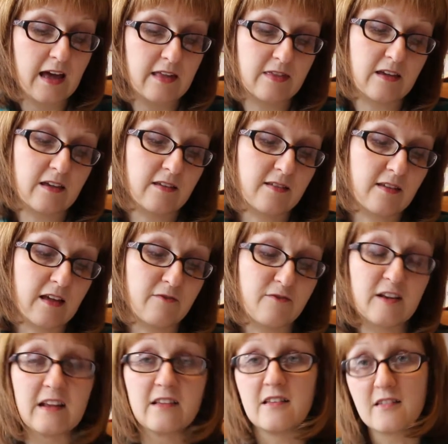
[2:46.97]
there's an
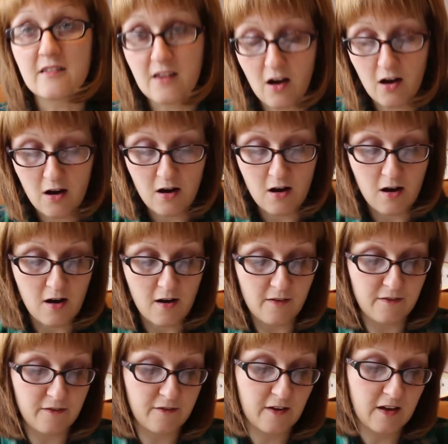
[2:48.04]
infinity
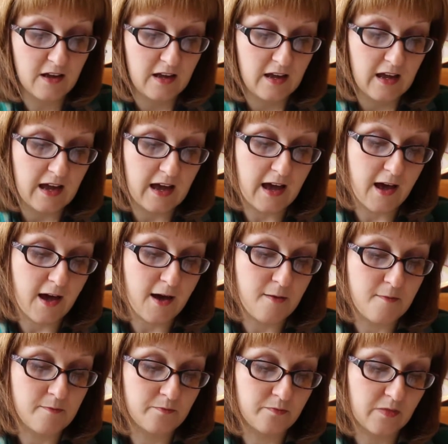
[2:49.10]
scarf,
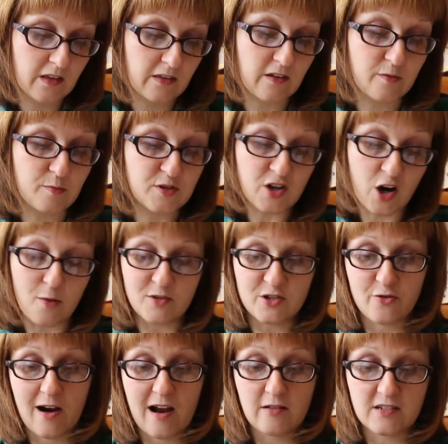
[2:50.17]
there's pyjama
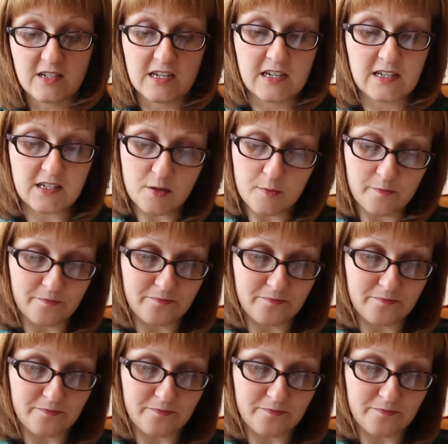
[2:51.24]
trousers,